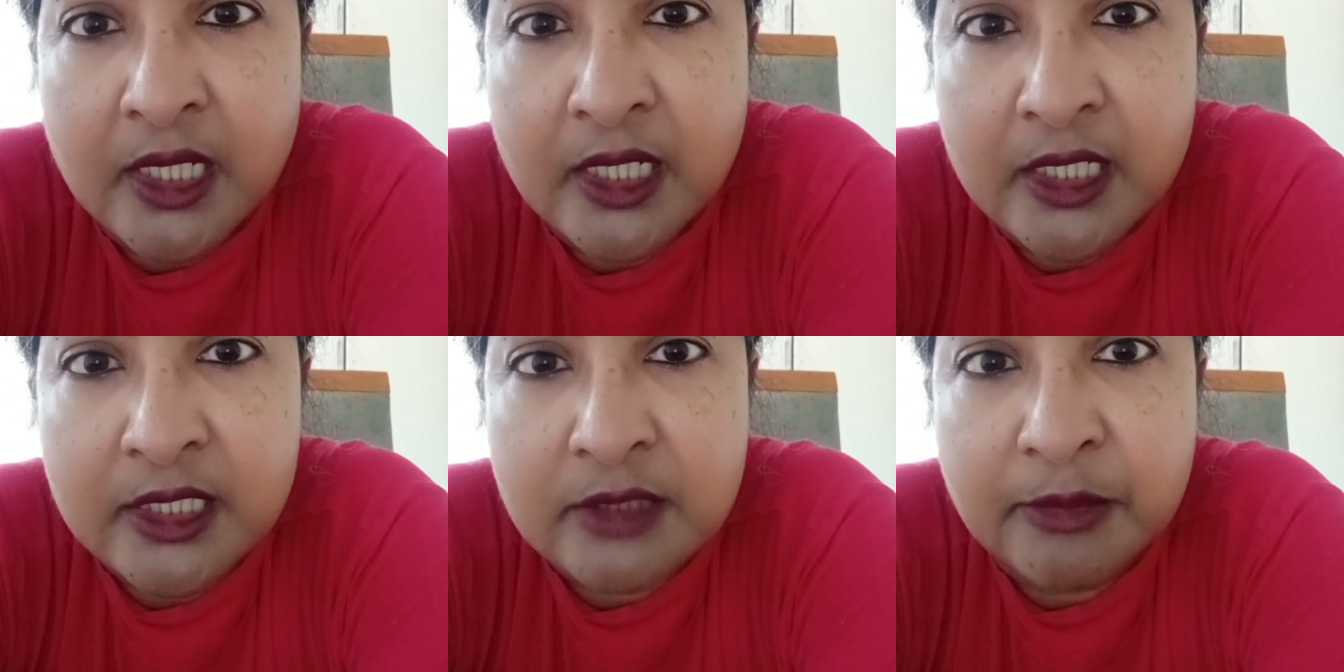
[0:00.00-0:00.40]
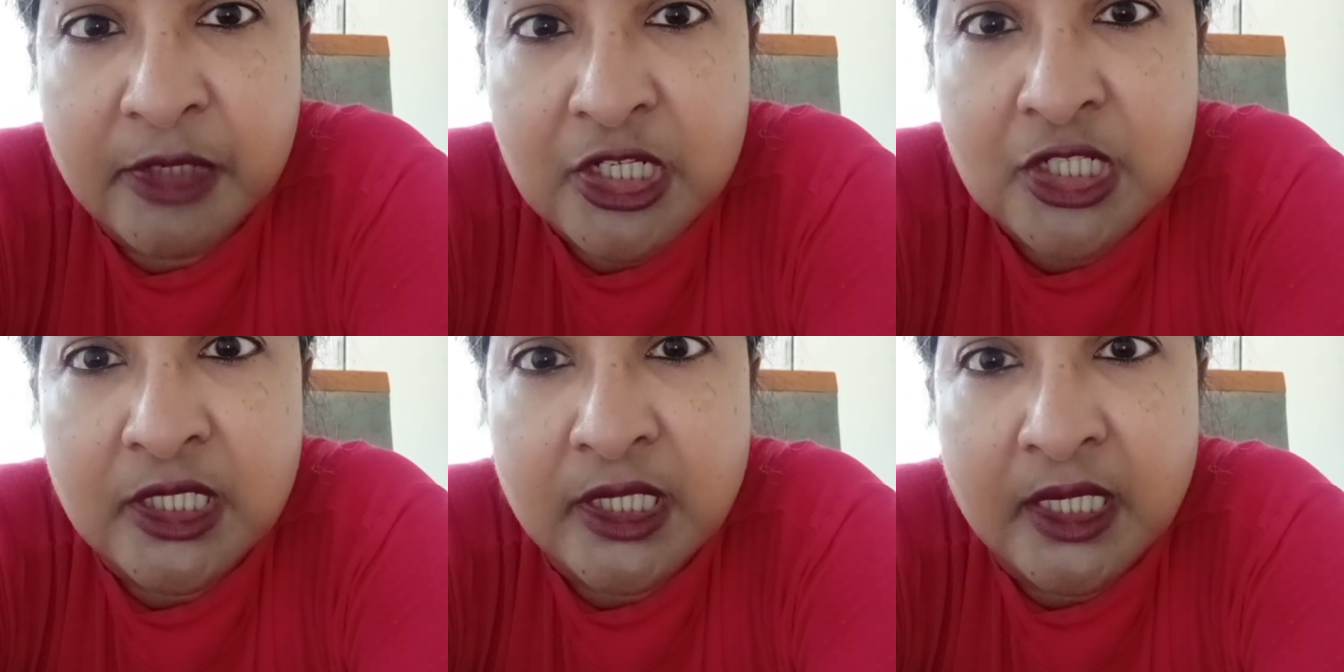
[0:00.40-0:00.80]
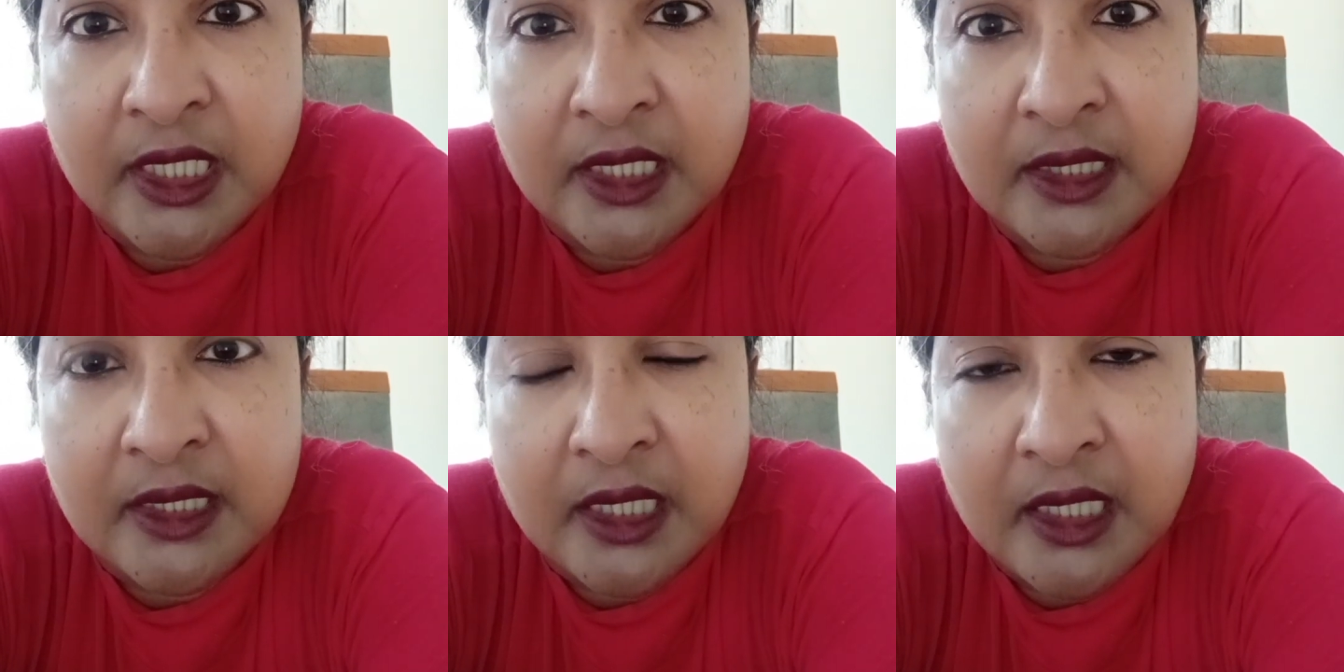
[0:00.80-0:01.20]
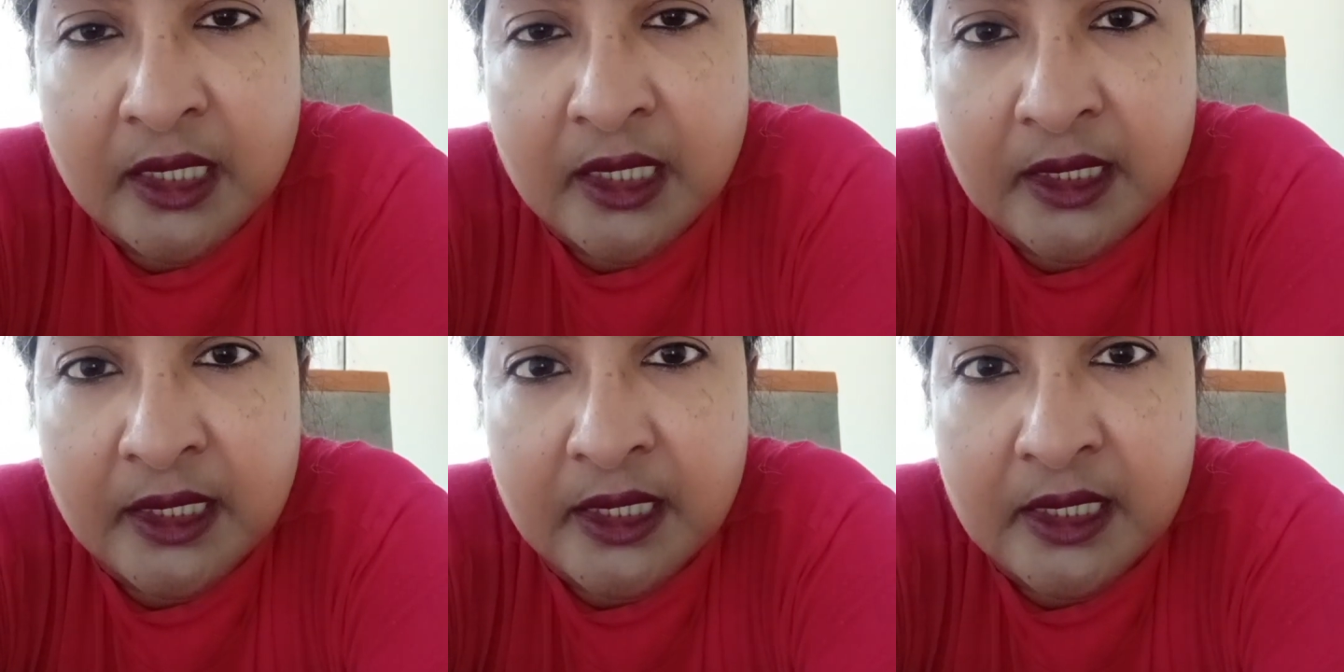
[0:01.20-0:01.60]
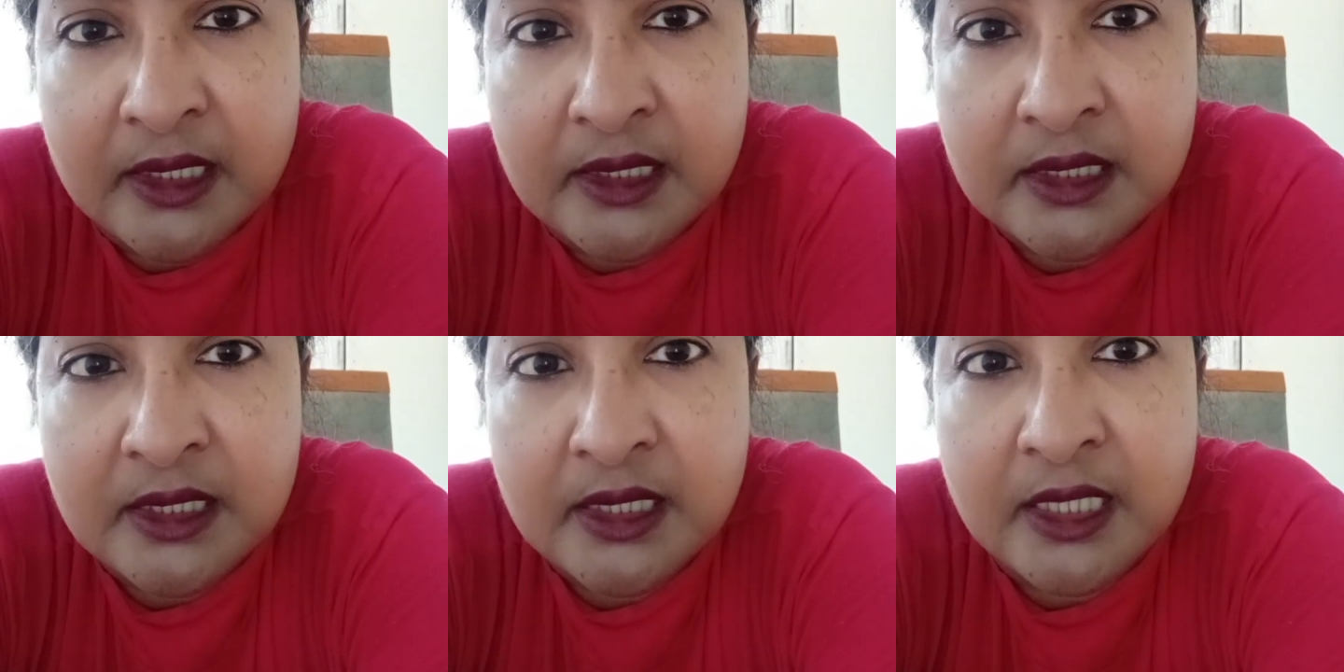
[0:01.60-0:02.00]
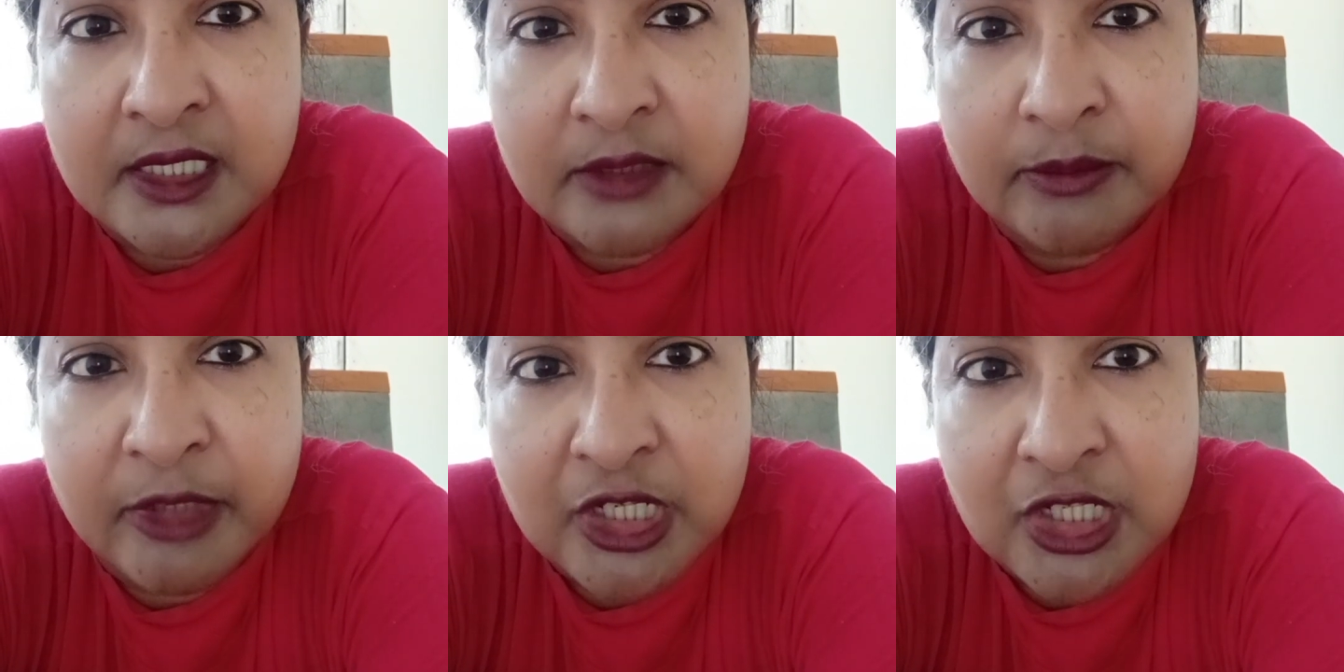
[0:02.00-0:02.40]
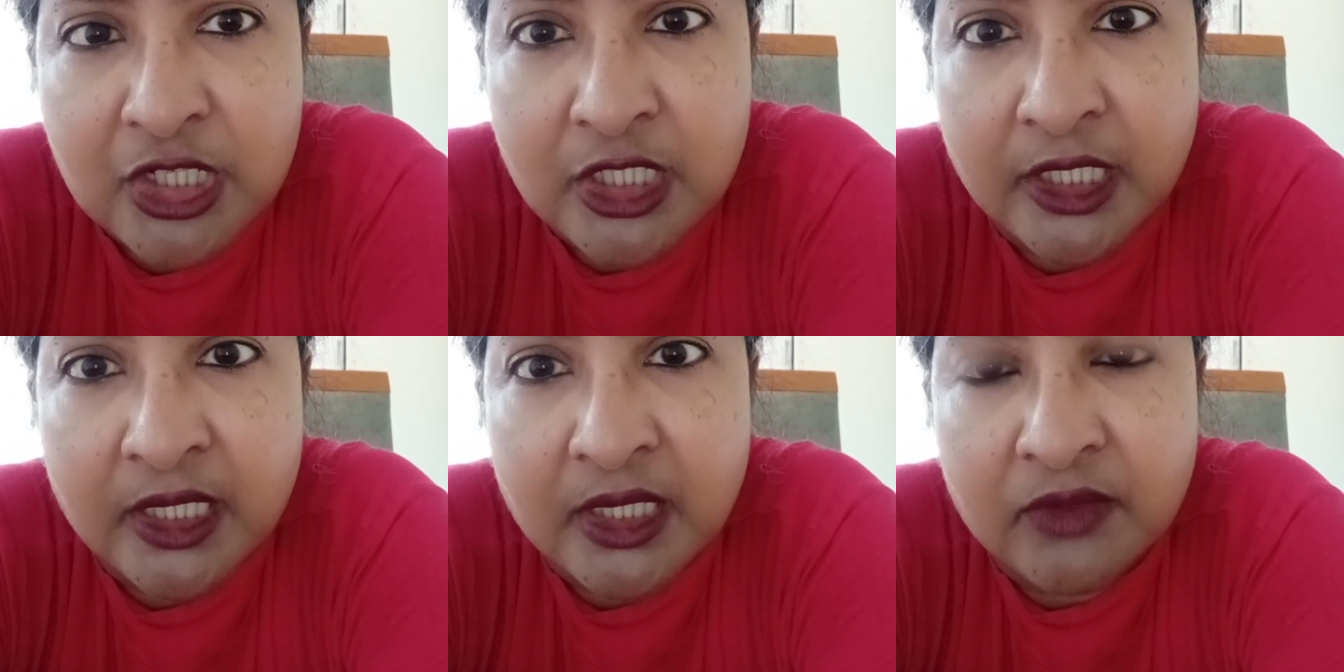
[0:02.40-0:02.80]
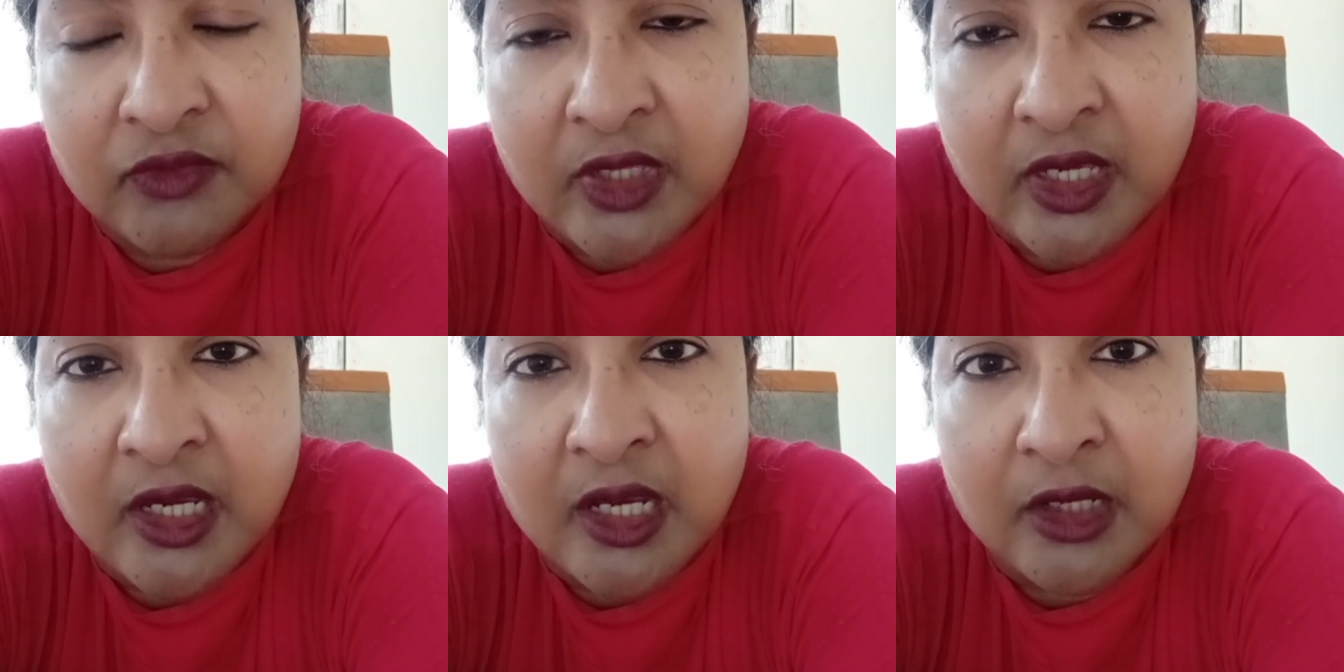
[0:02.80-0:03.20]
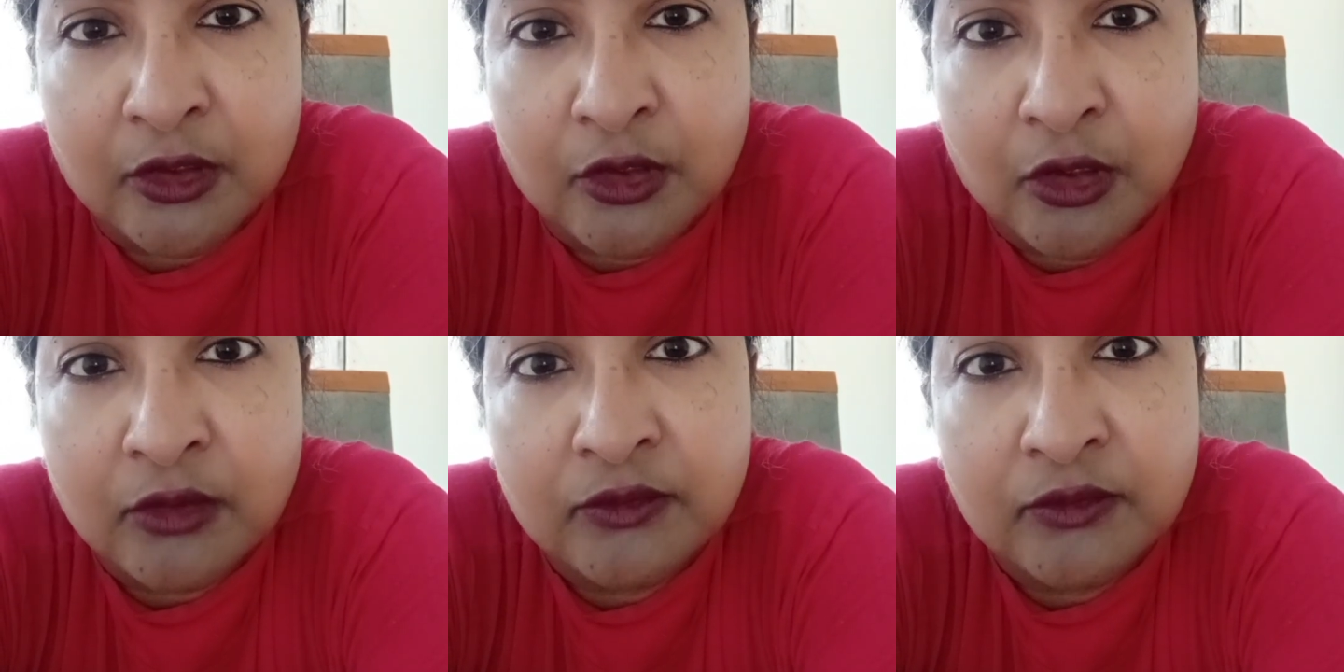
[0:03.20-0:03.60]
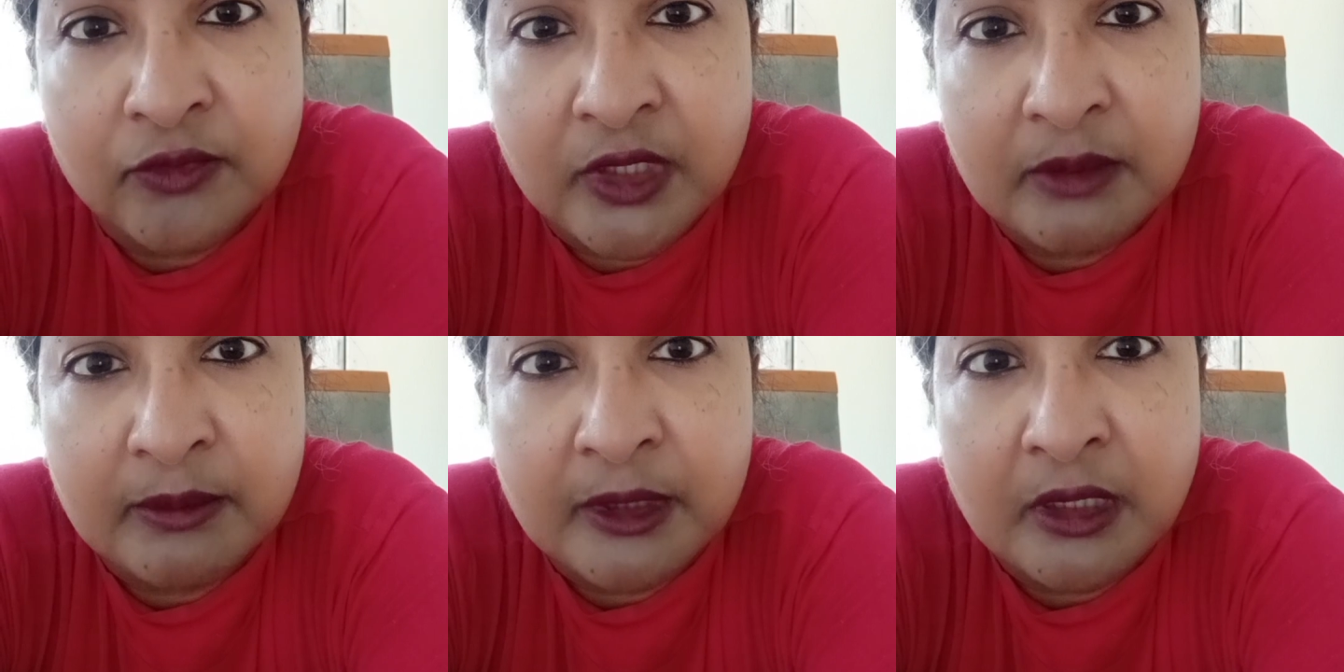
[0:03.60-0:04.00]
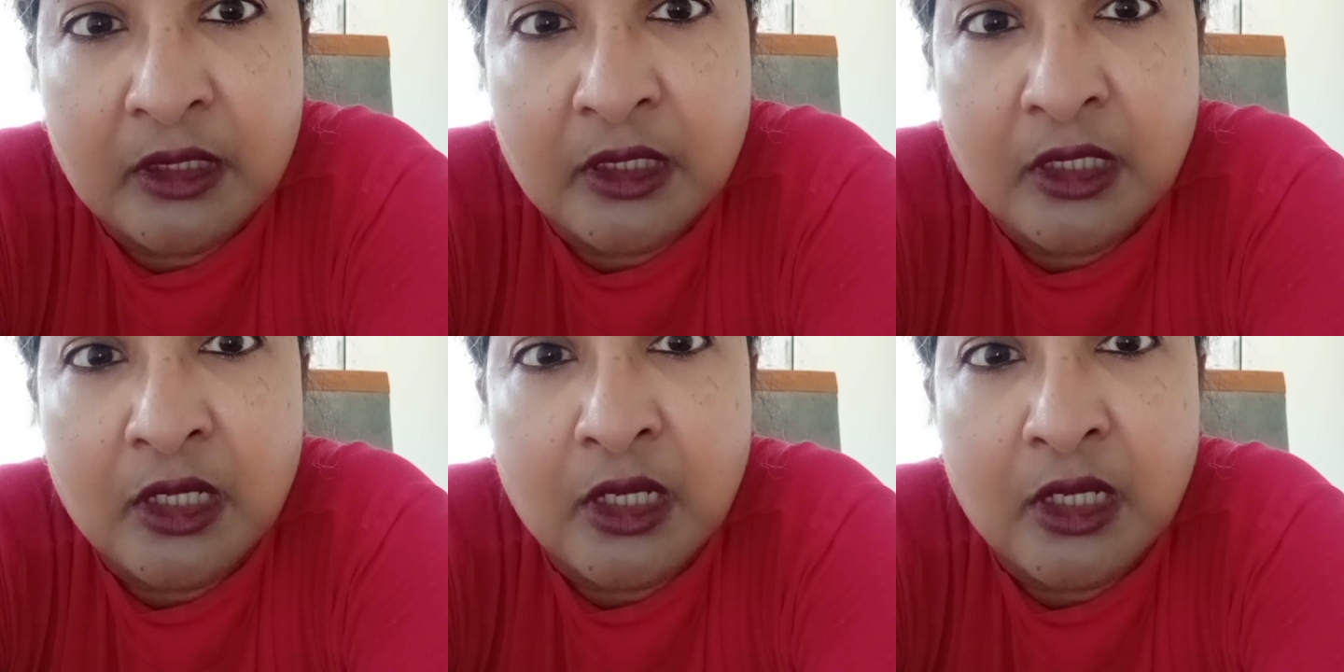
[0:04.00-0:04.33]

especially in the early years, especially if they are nonverbal